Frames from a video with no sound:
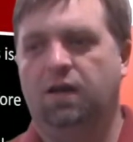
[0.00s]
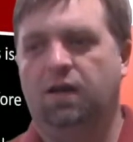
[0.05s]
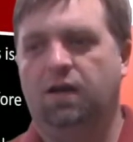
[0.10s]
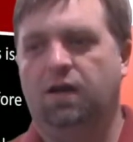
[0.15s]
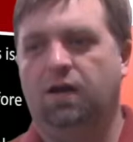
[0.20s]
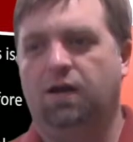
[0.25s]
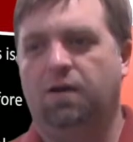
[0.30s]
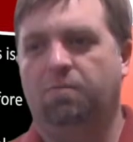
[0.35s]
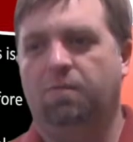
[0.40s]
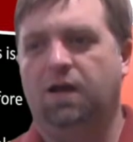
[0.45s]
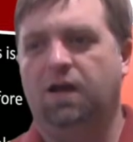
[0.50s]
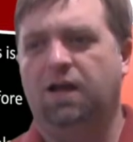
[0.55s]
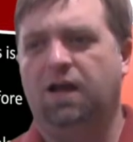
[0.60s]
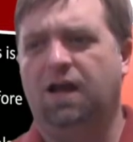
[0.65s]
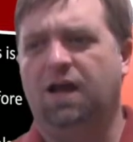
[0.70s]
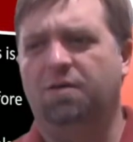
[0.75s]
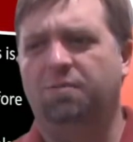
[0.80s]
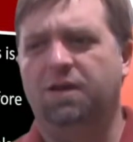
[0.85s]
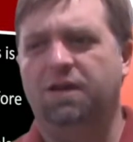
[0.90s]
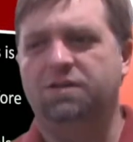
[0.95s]
A
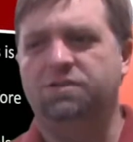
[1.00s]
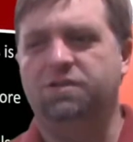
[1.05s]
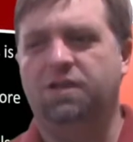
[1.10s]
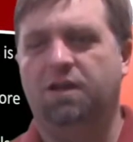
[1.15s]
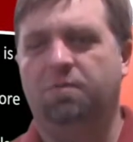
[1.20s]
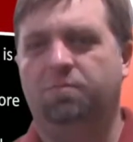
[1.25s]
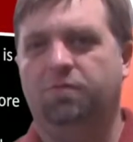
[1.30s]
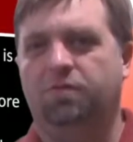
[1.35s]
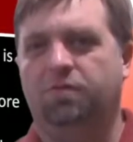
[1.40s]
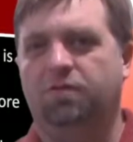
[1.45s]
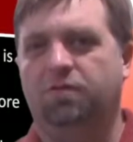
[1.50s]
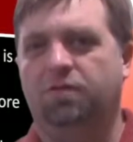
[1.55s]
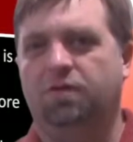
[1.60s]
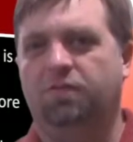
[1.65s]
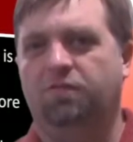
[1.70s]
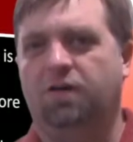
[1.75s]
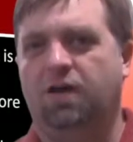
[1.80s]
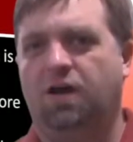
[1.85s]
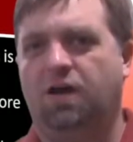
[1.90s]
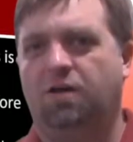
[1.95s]
common example
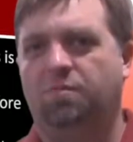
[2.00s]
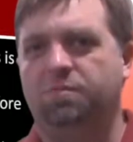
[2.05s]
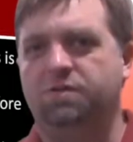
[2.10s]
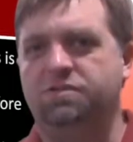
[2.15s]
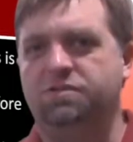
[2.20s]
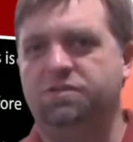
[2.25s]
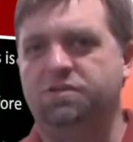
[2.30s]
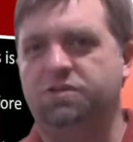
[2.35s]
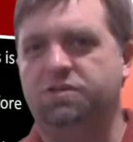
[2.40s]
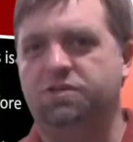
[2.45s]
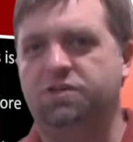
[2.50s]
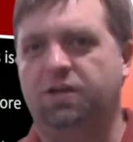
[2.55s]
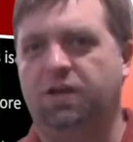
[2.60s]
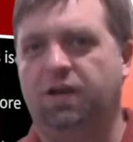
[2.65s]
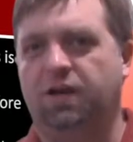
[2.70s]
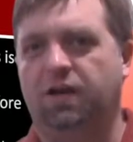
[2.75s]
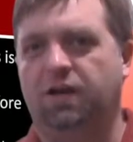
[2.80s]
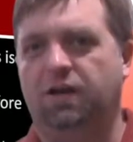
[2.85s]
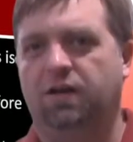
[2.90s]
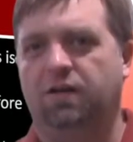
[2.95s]
of
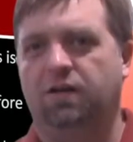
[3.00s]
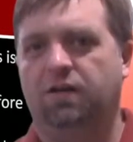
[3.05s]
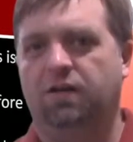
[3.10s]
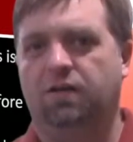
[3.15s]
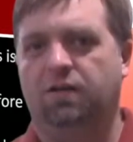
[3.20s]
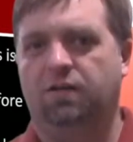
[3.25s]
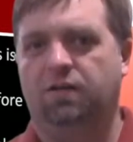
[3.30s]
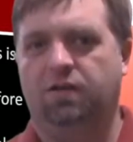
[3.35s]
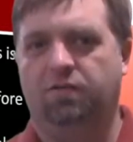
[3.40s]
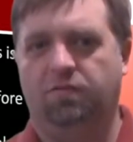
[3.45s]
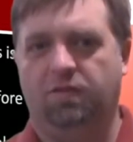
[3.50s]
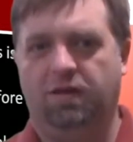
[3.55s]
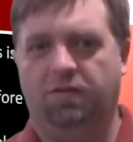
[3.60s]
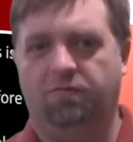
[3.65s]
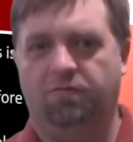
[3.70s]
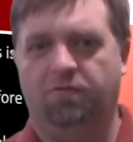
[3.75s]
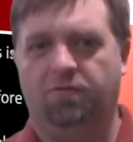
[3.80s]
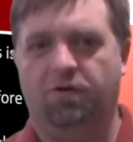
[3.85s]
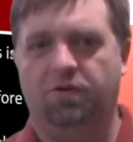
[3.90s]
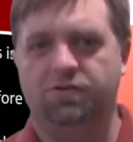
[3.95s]
composition,
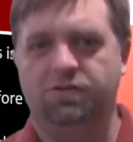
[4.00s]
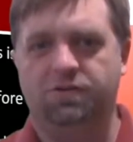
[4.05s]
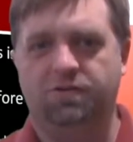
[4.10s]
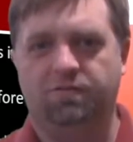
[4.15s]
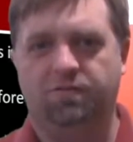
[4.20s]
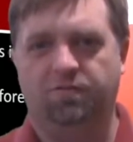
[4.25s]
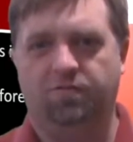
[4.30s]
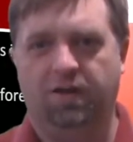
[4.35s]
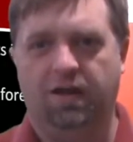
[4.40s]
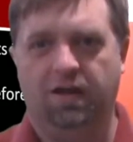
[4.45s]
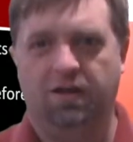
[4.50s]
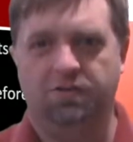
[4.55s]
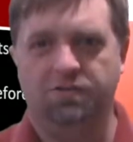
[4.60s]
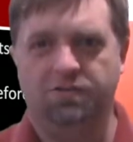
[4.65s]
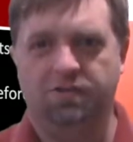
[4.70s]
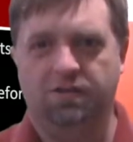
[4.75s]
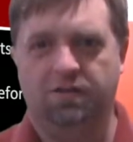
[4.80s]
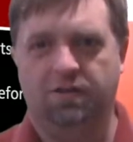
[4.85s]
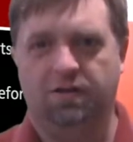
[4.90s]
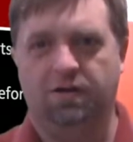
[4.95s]
that first
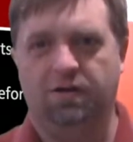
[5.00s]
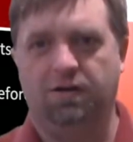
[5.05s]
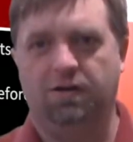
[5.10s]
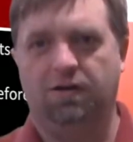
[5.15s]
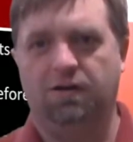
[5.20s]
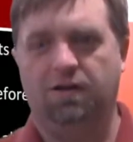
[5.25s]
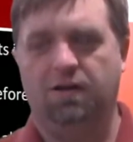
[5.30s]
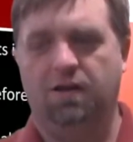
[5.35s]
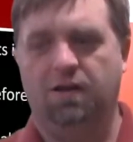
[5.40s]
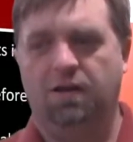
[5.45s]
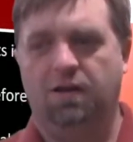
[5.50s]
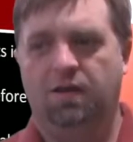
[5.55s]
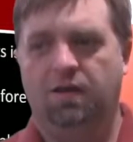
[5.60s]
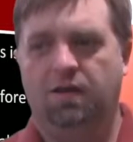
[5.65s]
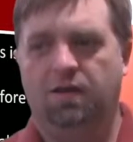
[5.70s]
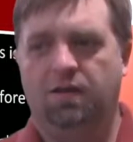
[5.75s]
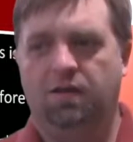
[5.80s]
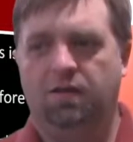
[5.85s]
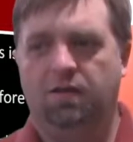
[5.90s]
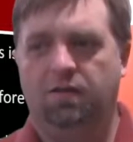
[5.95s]
fallacy there,
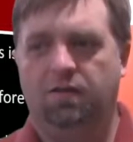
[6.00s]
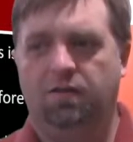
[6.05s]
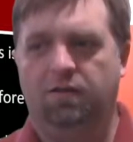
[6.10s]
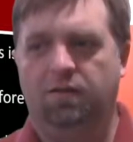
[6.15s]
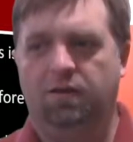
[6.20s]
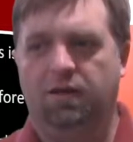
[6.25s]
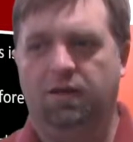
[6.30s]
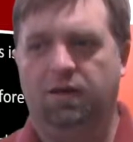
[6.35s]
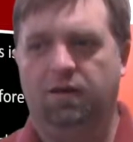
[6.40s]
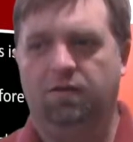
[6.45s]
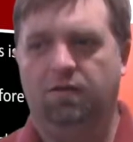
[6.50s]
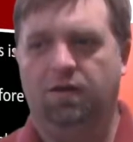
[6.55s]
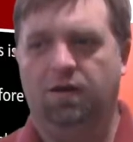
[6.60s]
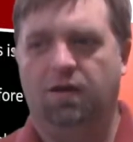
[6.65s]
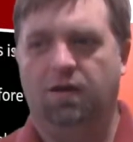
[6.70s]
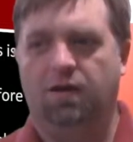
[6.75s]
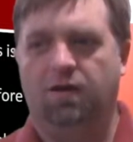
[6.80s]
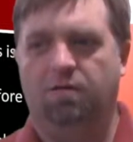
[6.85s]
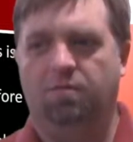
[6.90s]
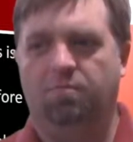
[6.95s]
that
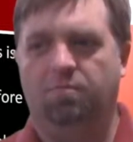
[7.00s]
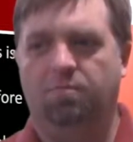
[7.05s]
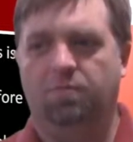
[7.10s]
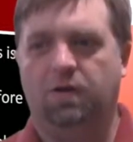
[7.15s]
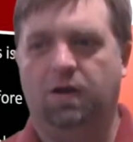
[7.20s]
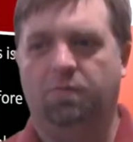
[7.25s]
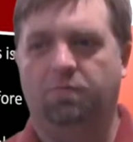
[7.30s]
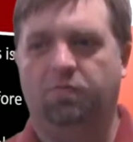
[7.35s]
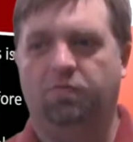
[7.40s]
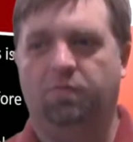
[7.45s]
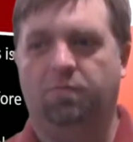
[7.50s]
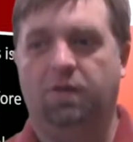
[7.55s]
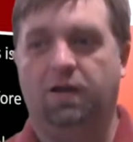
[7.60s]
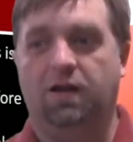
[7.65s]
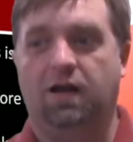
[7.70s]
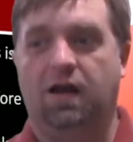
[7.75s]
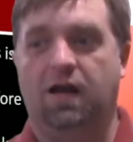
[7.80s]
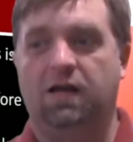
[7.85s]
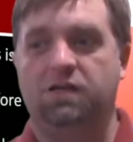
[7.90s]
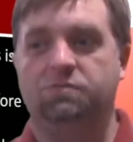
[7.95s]
comes from the
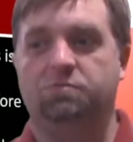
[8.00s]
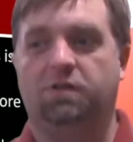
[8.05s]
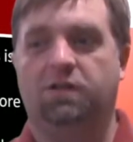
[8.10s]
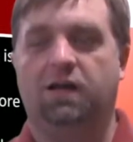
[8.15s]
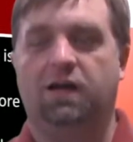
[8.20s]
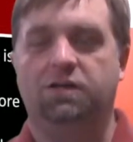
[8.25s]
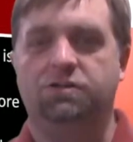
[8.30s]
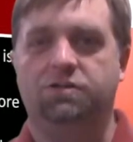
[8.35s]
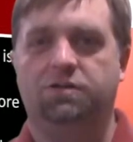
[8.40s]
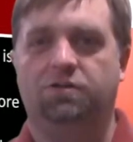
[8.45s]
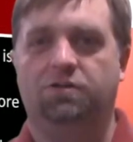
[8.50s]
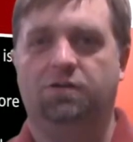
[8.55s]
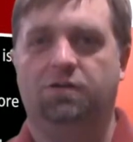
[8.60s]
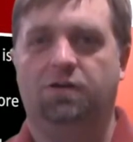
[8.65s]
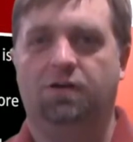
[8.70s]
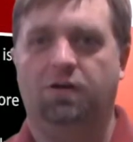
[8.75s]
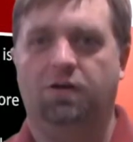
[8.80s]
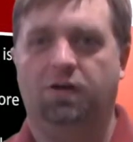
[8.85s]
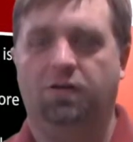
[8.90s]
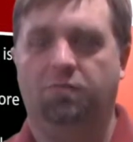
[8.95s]
cosmological
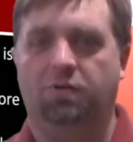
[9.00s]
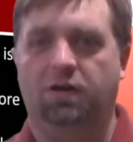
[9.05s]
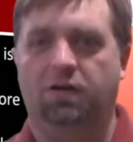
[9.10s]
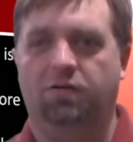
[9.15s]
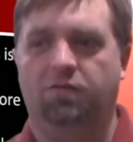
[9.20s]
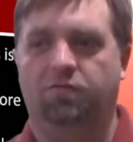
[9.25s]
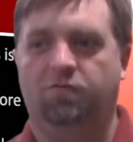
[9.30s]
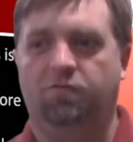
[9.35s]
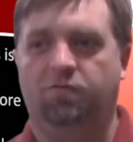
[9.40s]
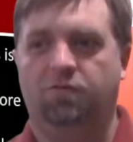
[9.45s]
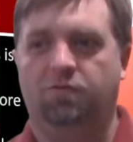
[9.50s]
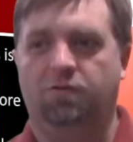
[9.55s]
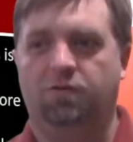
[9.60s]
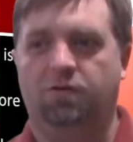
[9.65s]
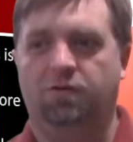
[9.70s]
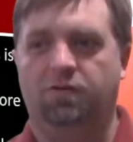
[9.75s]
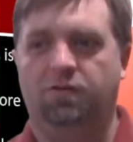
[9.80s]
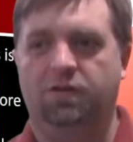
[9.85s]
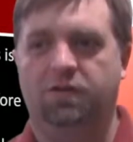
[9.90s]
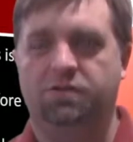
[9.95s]
argument
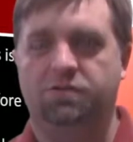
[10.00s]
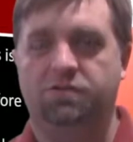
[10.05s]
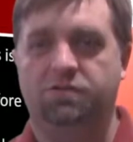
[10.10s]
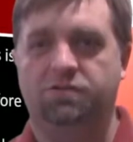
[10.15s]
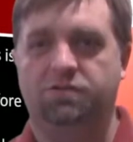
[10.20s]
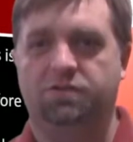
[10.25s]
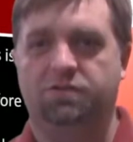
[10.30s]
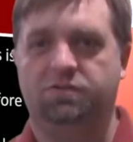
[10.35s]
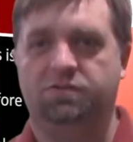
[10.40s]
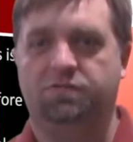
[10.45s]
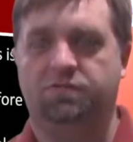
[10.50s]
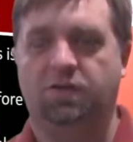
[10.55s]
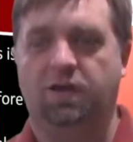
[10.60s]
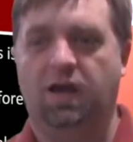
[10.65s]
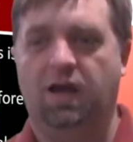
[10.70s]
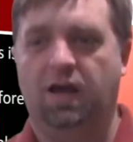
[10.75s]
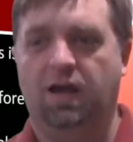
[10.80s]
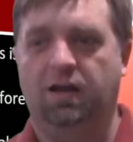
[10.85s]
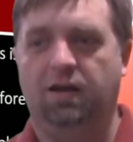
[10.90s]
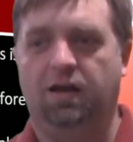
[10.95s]
for the existence of
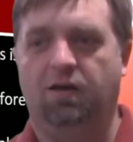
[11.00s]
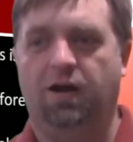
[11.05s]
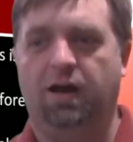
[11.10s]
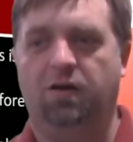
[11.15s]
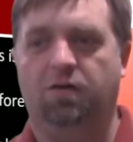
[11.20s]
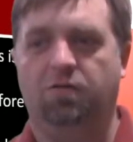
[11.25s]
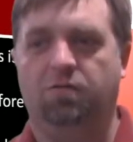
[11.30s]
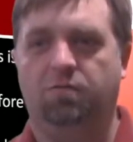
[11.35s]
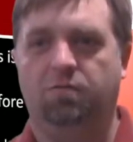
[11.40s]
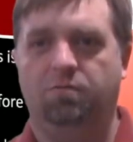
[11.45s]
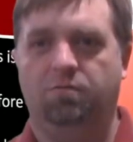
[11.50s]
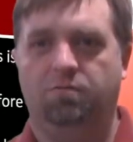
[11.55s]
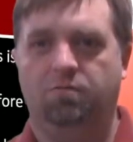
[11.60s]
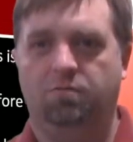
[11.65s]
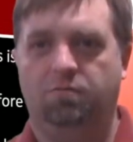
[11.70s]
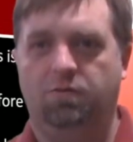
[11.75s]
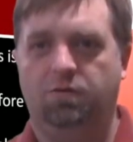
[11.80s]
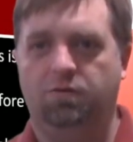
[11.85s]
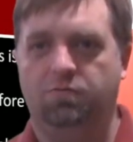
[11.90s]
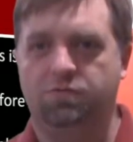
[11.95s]
God. Now, I don't
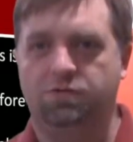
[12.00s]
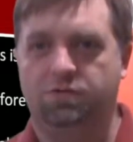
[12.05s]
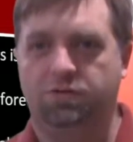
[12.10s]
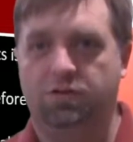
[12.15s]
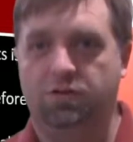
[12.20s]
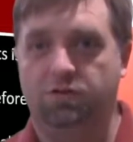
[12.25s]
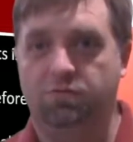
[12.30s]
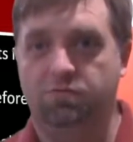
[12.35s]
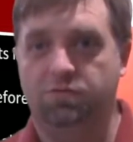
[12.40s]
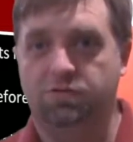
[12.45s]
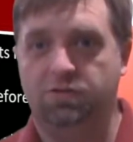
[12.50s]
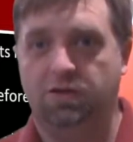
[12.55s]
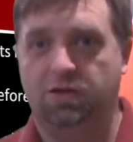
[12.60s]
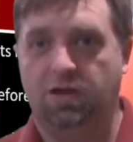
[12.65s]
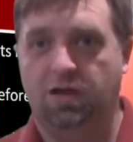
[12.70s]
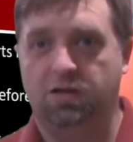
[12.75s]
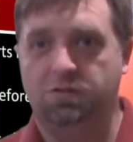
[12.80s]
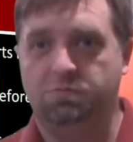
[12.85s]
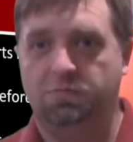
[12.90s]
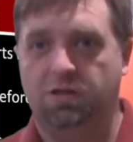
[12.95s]
usually use the
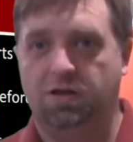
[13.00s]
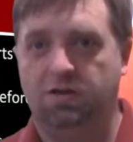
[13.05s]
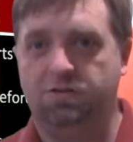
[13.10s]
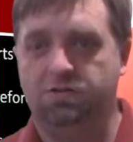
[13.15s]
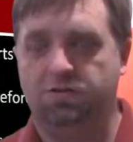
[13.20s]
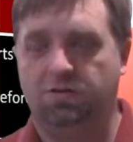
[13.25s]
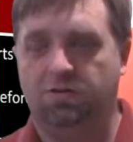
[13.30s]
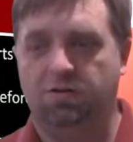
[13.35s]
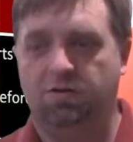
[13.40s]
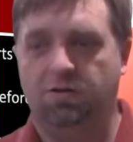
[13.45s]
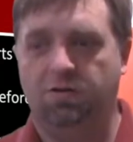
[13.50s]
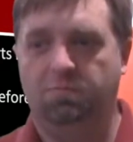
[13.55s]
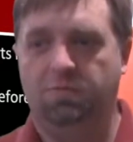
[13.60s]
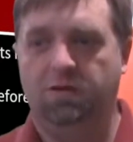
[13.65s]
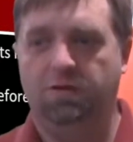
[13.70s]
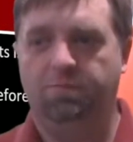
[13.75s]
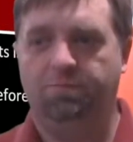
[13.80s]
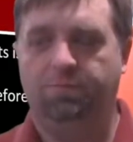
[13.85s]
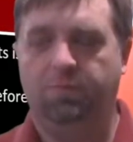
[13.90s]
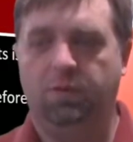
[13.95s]
cosmological
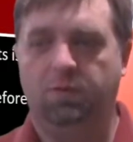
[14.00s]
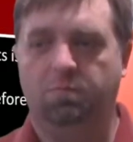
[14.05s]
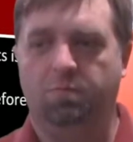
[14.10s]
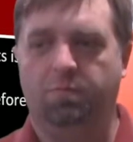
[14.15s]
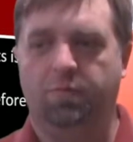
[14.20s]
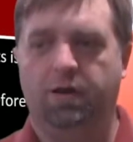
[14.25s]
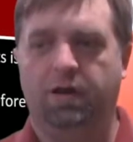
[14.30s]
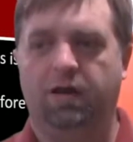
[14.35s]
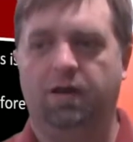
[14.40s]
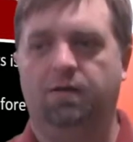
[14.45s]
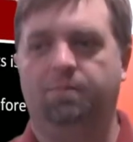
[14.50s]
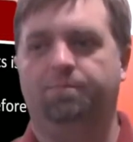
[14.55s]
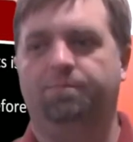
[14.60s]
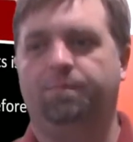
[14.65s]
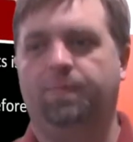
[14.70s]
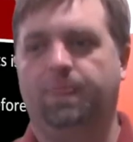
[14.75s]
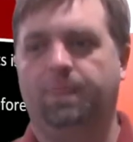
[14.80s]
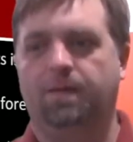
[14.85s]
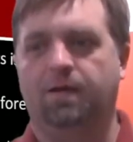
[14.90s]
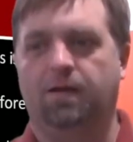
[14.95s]
argument, but
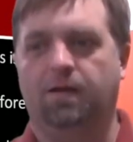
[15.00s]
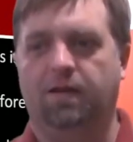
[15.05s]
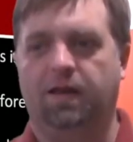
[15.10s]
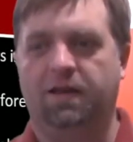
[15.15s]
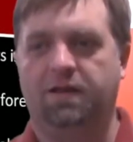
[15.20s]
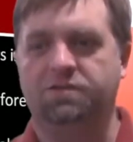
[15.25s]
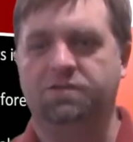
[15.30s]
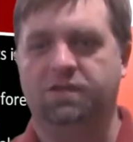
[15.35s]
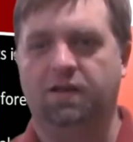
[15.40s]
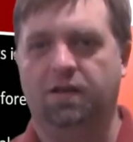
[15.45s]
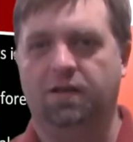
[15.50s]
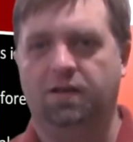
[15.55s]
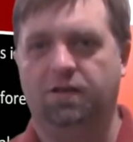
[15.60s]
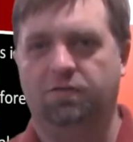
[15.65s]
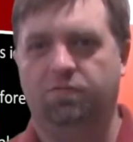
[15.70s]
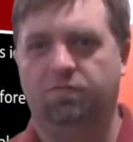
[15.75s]
like I said,